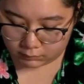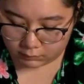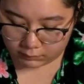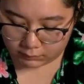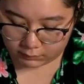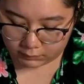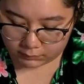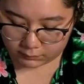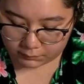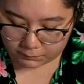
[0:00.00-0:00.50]

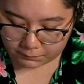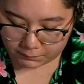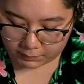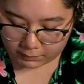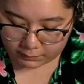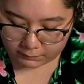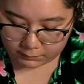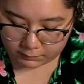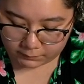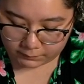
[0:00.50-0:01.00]
if
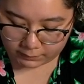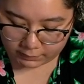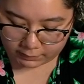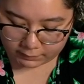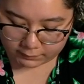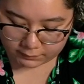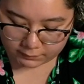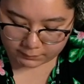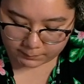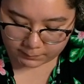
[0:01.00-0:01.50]
I would have
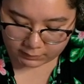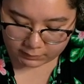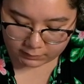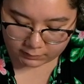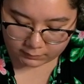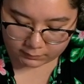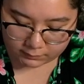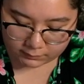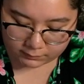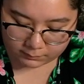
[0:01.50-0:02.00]
had to
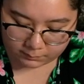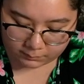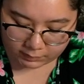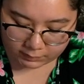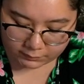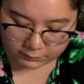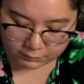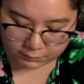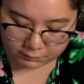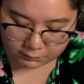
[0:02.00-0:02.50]
pay
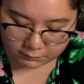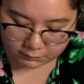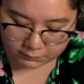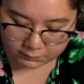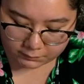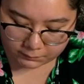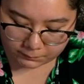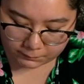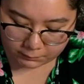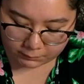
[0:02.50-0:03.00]
my student loans
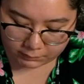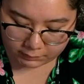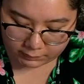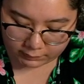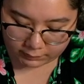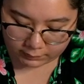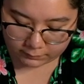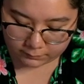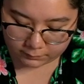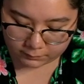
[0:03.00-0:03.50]
in full, like,
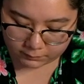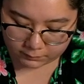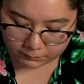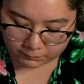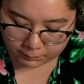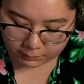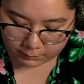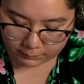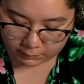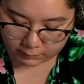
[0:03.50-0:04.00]
I would have
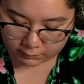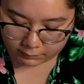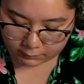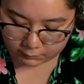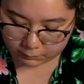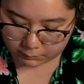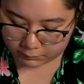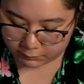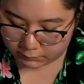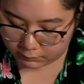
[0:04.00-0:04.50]
probably gone
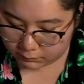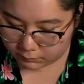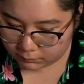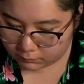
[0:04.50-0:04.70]
homeless.